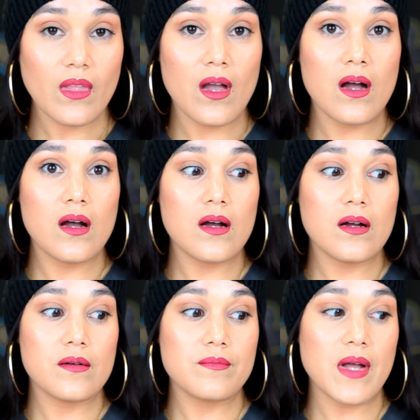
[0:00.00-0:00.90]

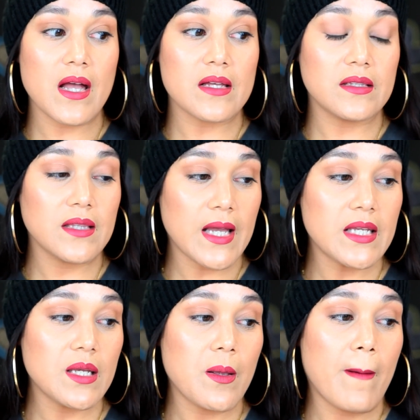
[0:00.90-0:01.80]
I
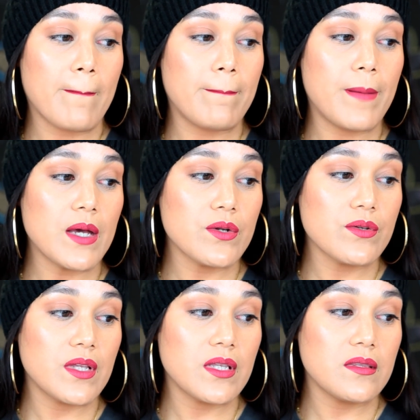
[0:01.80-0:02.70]
like it better
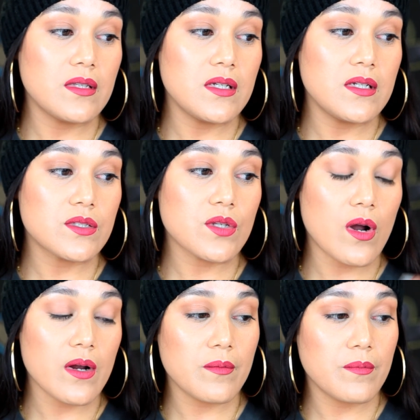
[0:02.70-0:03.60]
than the
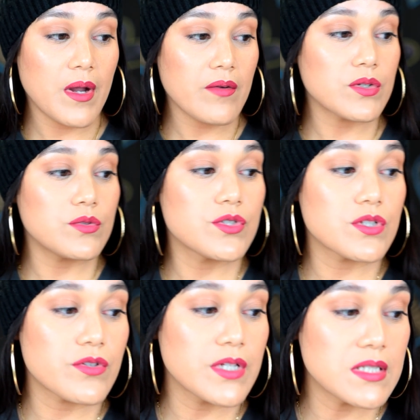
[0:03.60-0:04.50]
Tarte Maracuja
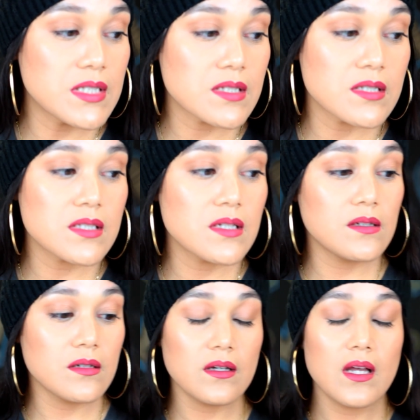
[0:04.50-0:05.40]
Creaseless
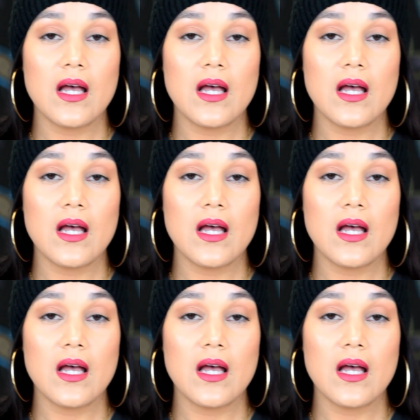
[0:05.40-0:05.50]
Concealer.